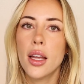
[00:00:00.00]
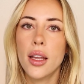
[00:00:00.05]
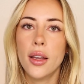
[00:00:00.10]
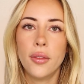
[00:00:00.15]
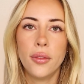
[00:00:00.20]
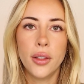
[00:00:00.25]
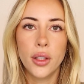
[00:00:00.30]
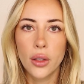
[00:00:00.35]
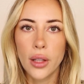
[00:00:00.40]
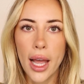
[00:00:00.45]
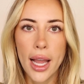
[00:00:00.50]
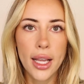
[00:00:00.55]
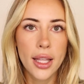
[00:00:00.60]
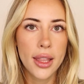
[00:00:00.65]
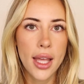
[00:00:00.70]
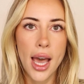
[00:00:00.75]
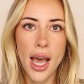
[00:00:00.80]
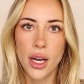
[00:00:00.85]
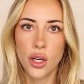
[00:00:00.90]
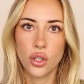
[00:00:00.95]
if you
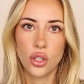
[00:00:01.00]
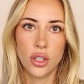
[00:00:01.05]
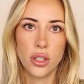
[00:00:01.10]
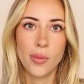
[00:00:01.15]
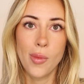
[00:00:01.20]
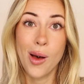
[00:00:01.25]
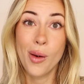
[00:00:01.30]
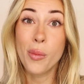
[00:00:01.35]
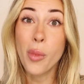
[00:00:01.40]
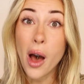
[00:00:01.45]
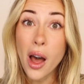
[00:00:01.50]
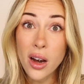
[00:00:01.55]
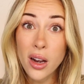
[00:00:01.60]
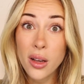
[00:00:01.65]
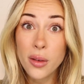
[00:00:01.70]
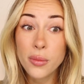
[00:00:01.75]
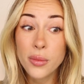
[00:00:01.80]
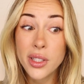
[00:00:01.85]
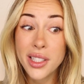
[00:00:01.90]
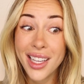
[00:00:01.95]
like the extra small
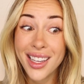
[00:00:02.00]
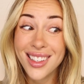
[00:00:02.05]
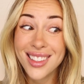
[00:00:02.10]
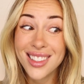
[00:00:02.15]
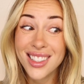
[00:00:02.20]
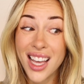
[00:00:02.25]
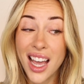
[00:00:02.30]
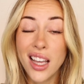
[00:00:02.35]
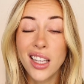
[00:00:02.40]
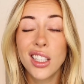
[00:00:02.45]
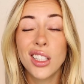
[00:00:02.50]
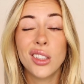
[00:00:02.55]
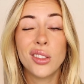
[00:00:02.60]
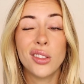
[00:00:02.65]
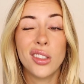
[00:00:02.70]
bottoms in a set,